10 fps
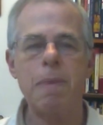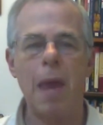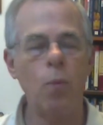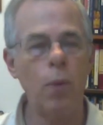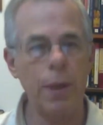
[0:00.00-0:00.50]

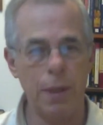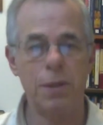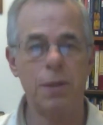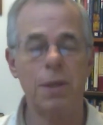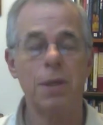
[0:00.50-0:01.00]
I
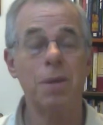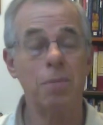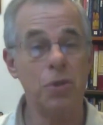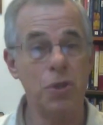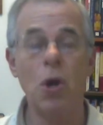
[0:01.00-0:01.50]
witnessed
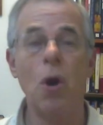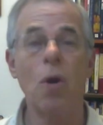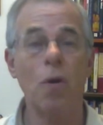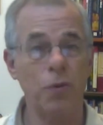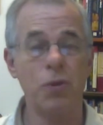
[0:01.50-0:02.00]
some
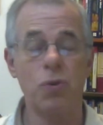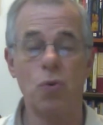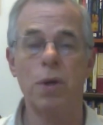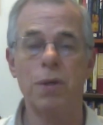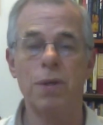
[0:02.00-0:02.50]
sorrowful
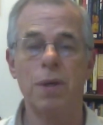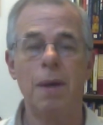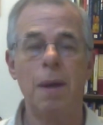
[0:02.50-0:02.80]
stories.